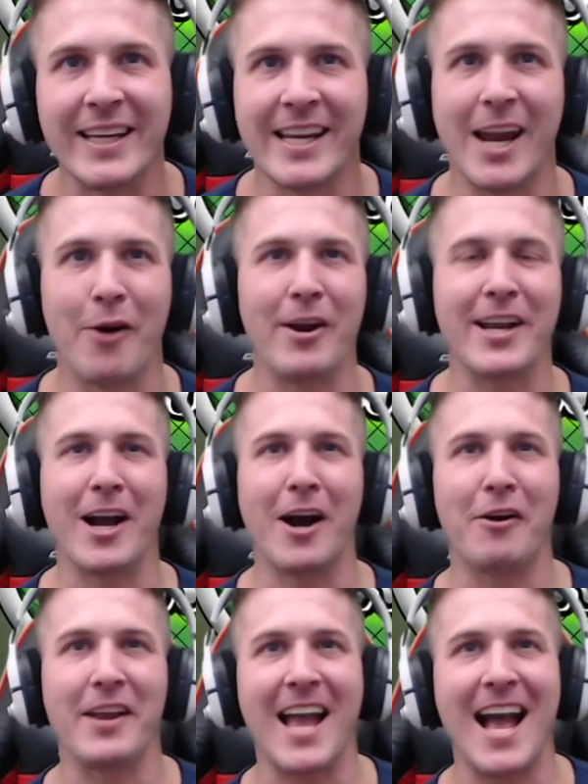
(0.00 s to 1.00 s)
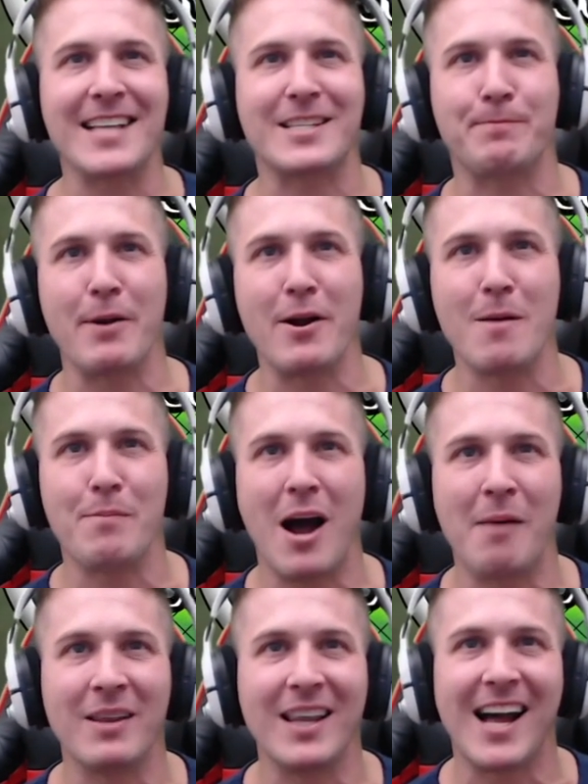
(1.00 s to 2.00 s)
Here we go. Yeah, Spirit
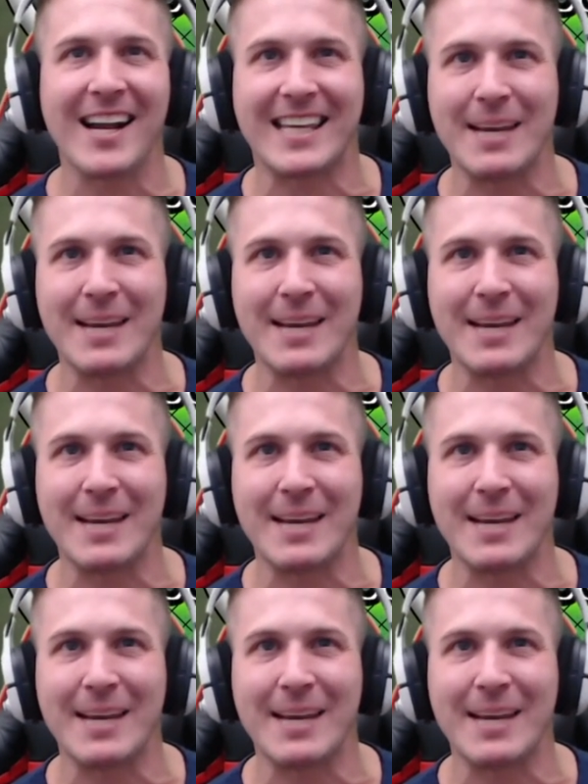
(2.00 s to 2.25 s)
Bomb luck.